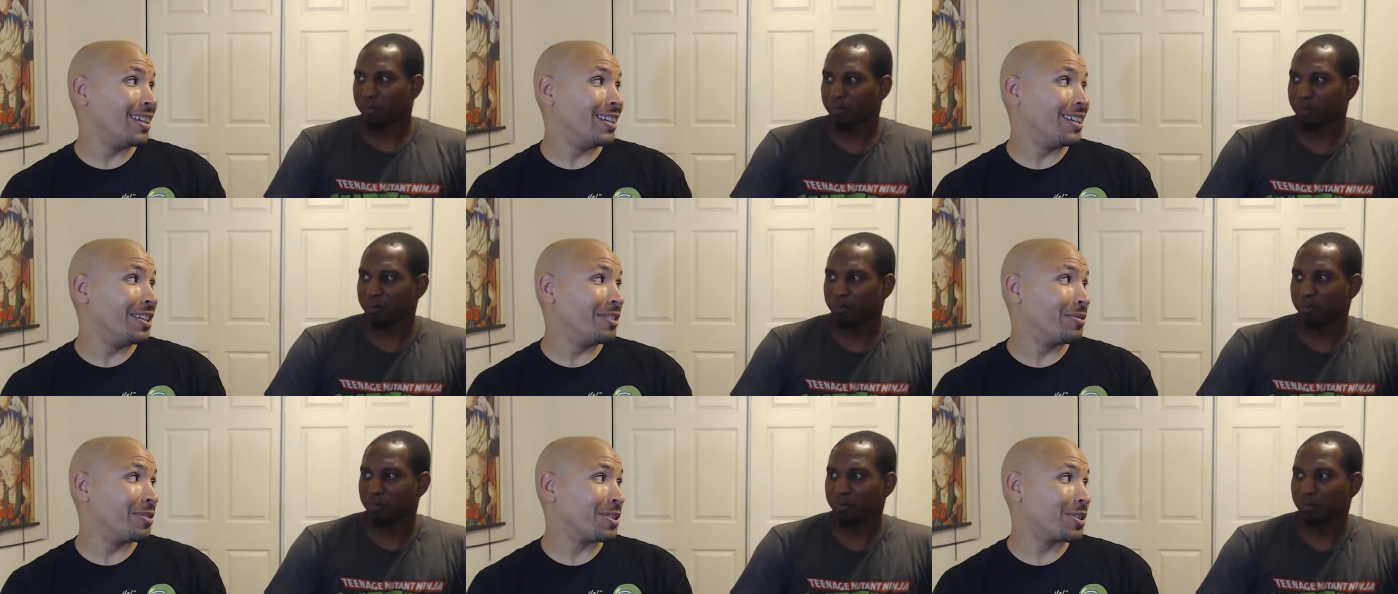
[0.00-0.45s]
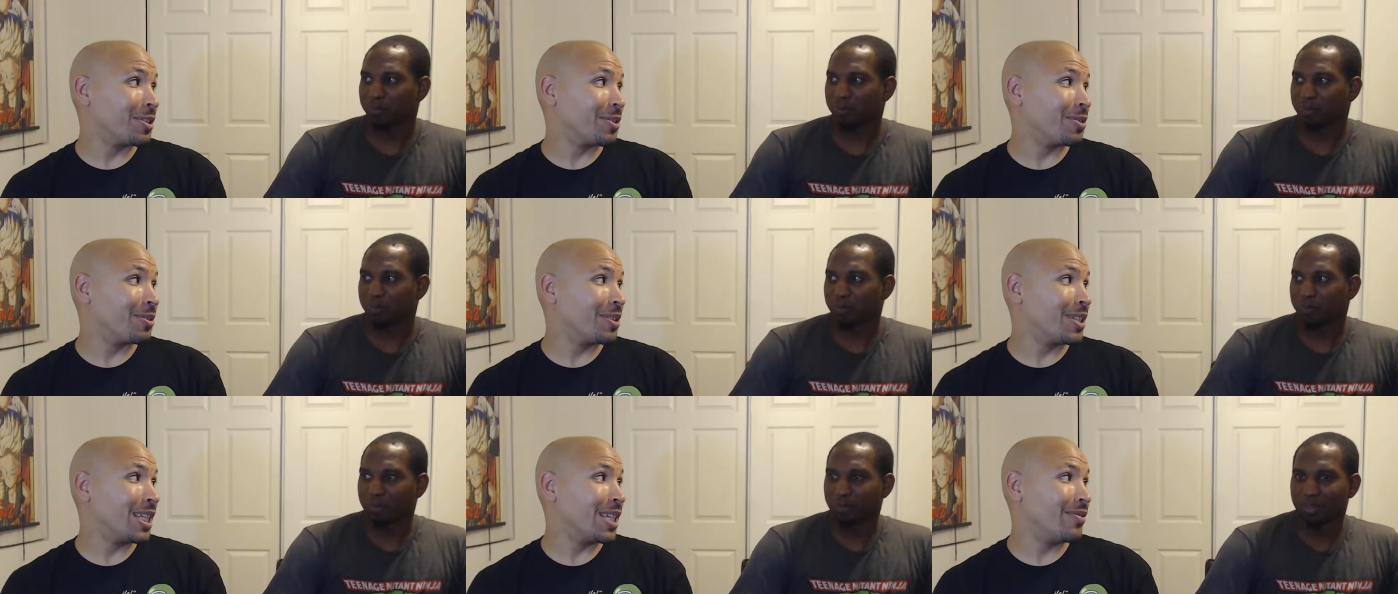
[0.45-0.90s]
Speaker 1: the
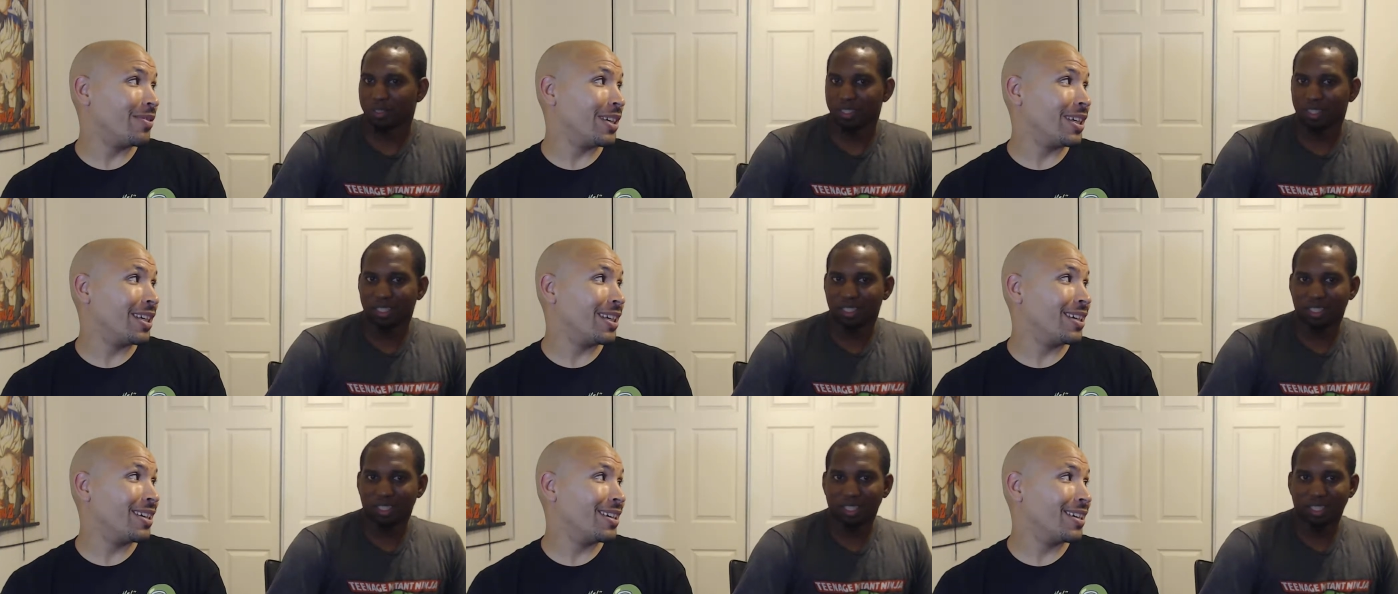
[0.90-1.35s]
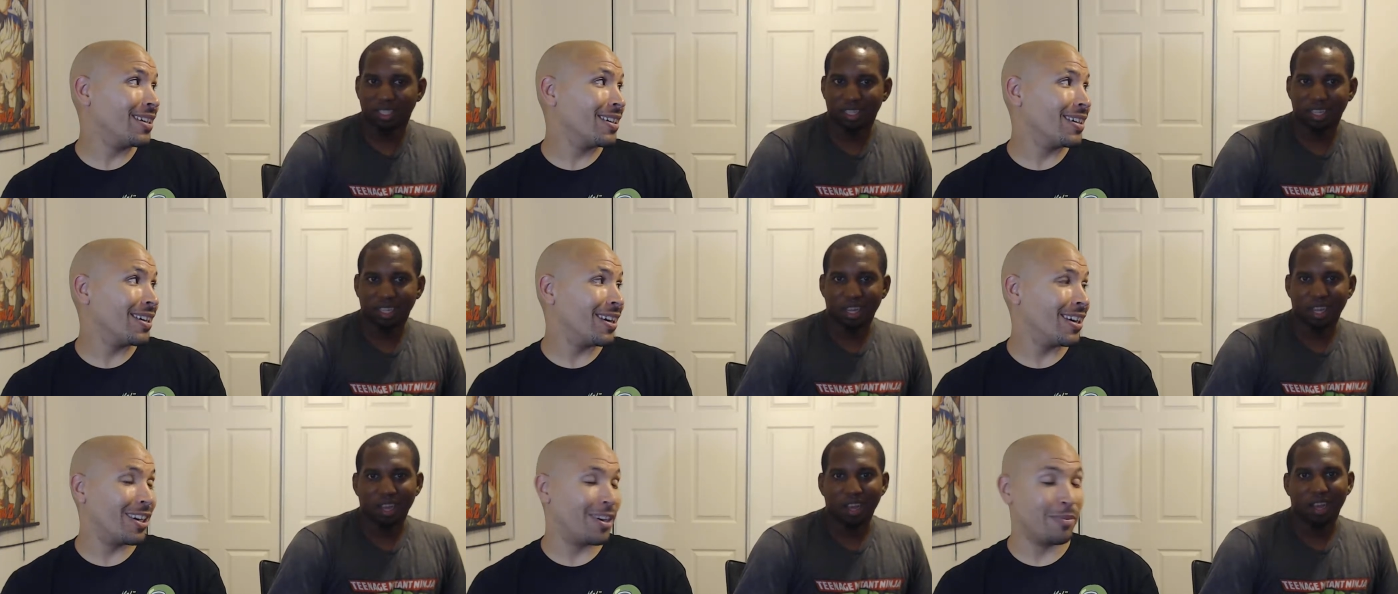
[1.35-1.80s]
original TV
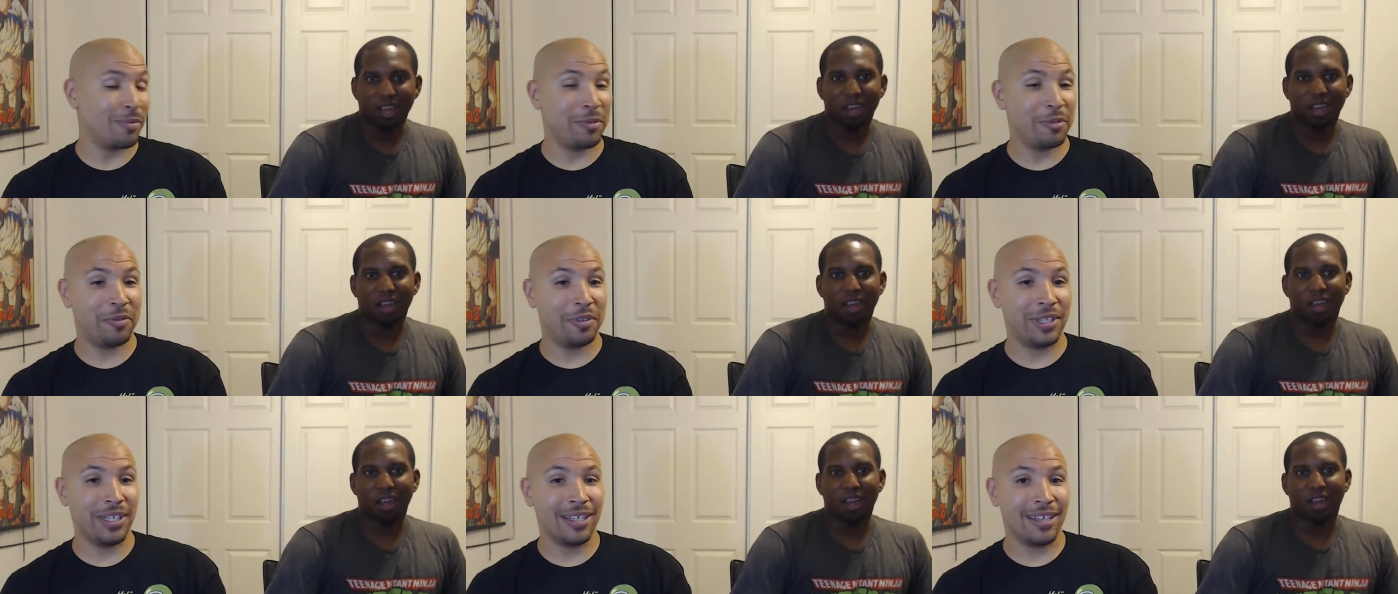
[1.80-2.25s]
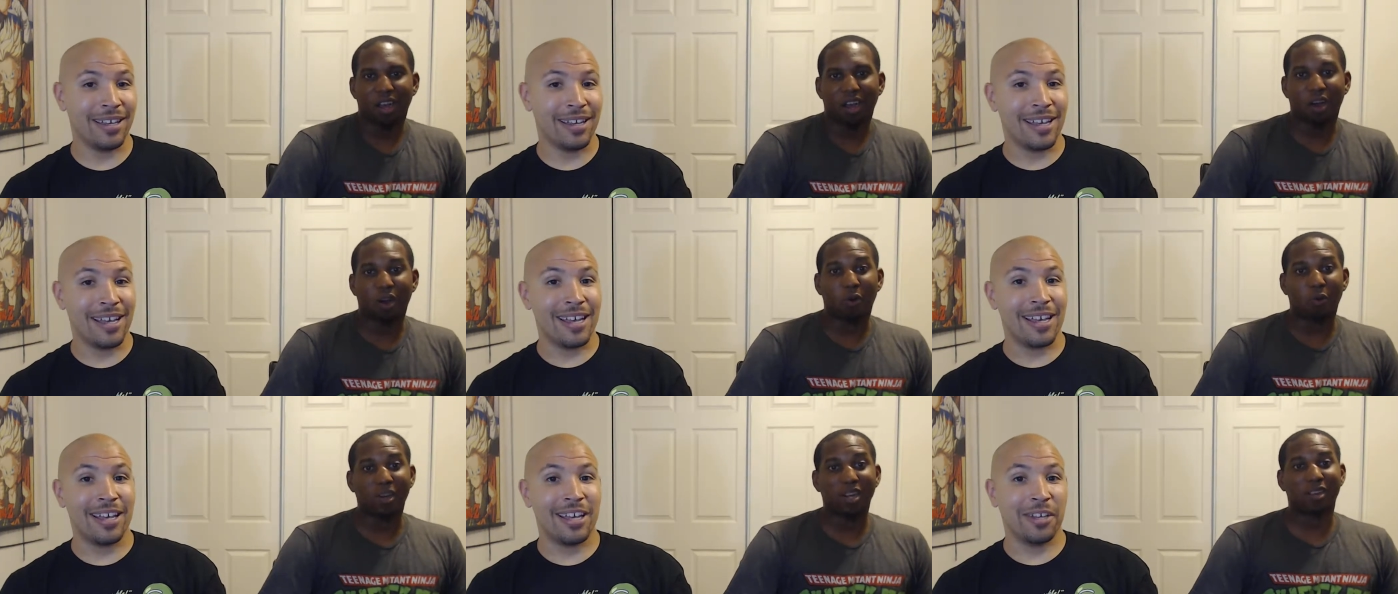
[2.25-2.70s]
uh, movie.
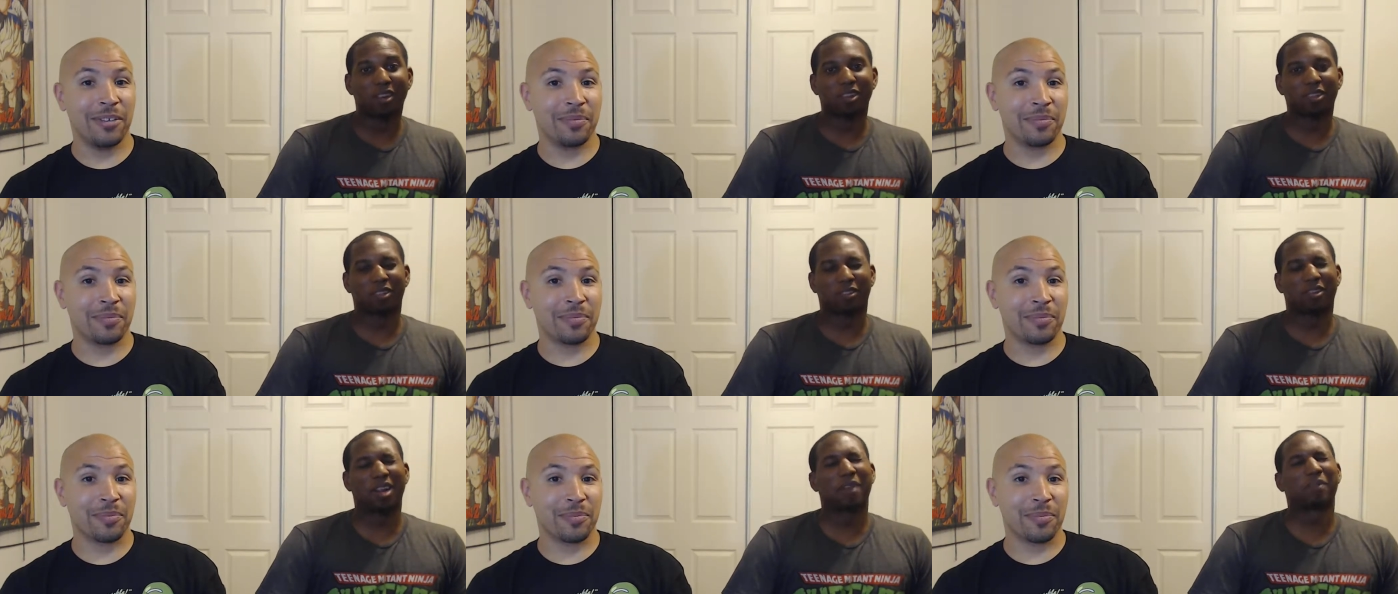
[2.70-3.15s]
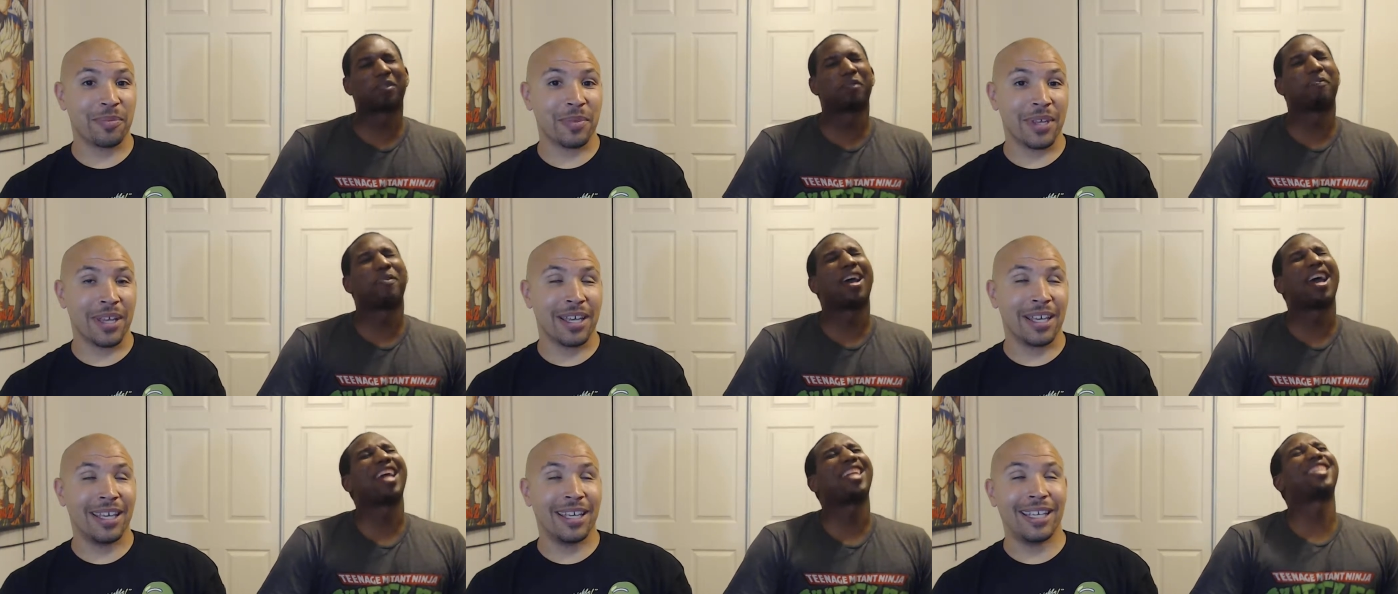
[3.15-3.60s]
Oh, where he goes
Speaker 2: and grabs the
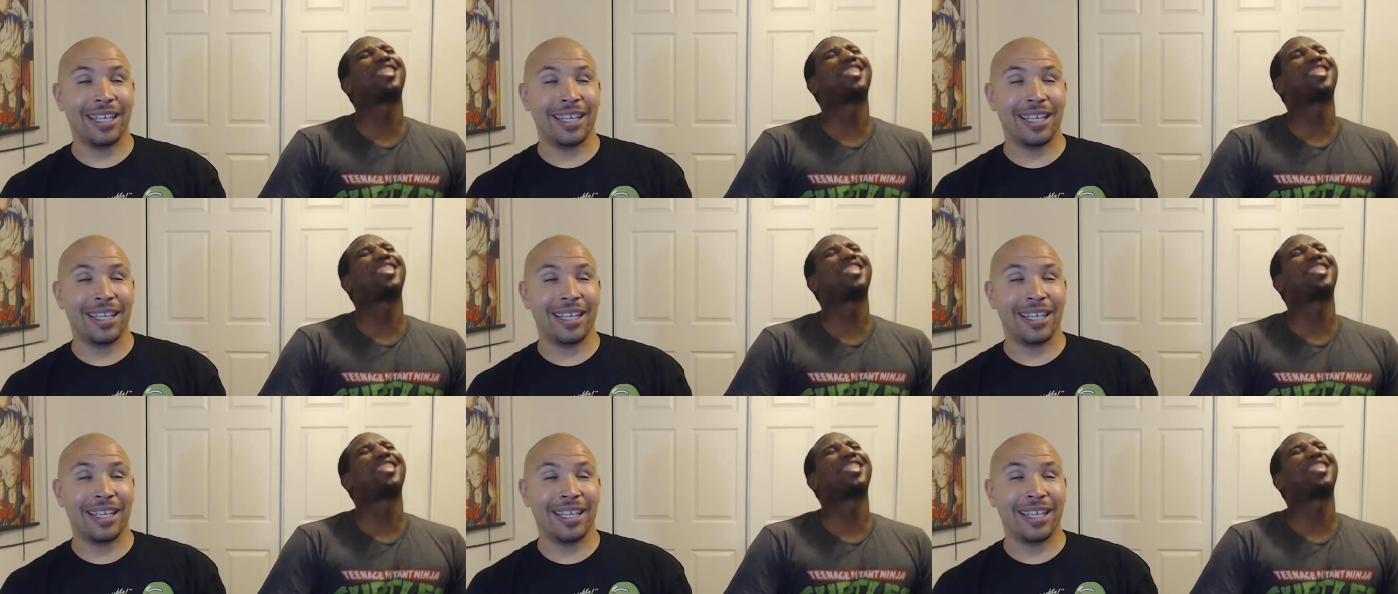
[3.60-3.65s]
bat.